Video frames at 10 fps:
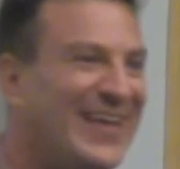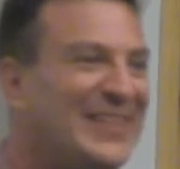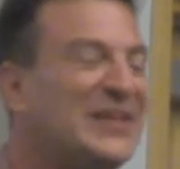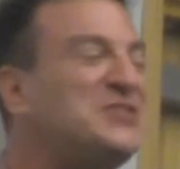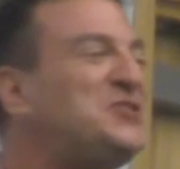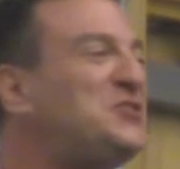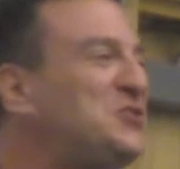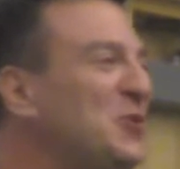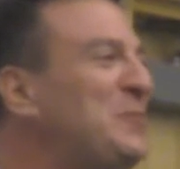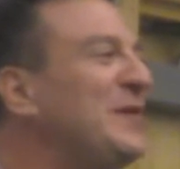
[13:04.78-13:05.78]
This
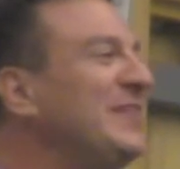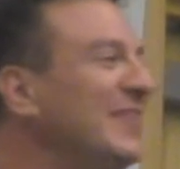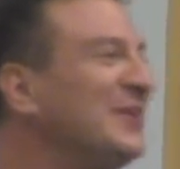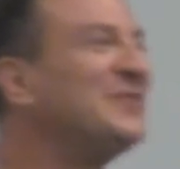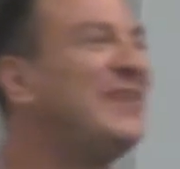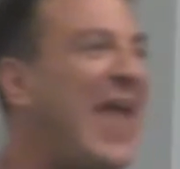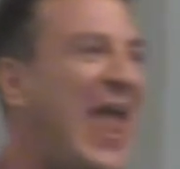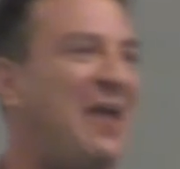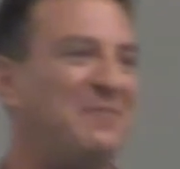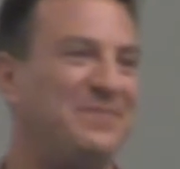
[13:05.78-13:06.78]
stupid little
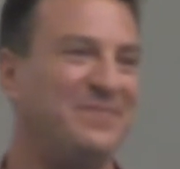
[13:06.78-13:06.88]
game.